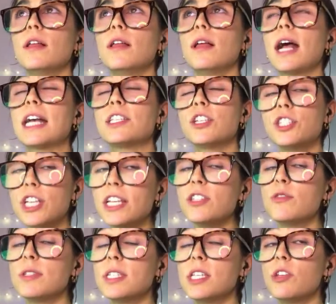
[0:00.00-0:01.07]
I suggest
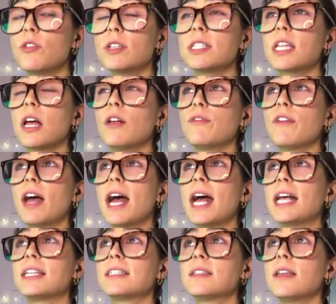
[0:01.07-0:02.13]
you see yourself
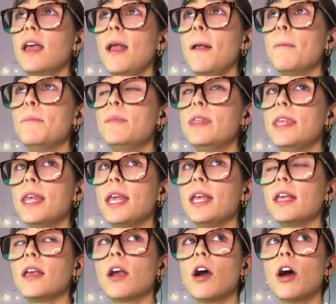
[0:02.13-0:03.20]
as
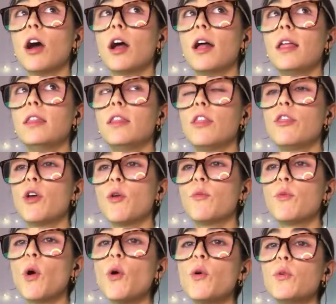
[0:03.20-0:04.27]
being on the
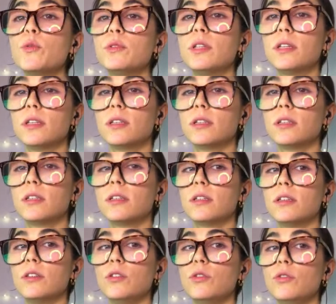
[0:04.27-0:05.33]
road
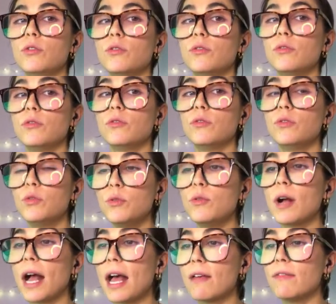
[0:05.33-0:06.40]
to
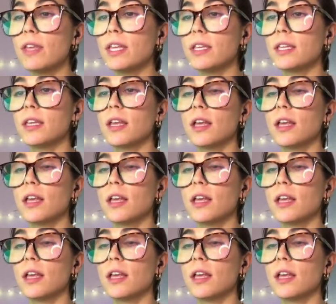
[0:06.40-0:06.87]
having